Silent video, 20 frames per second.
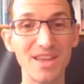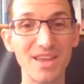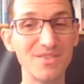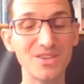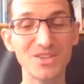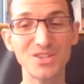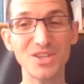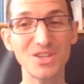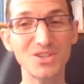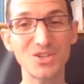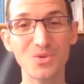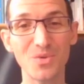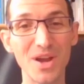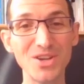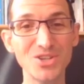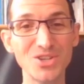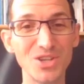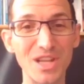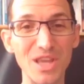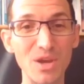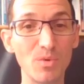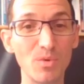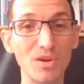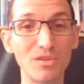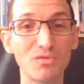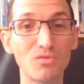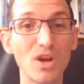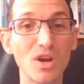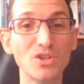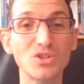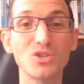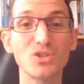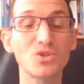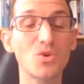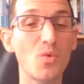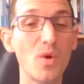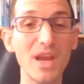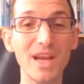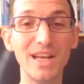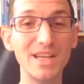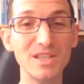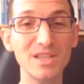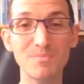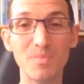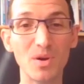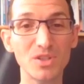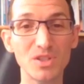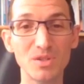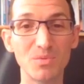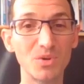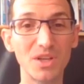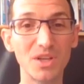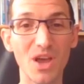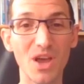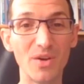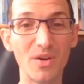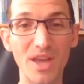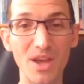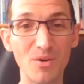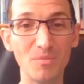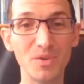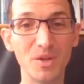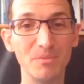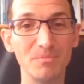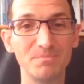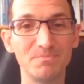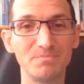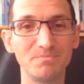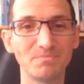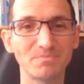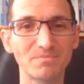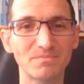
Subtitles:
in the situation he would have rushed as quickly as possible to go and help them.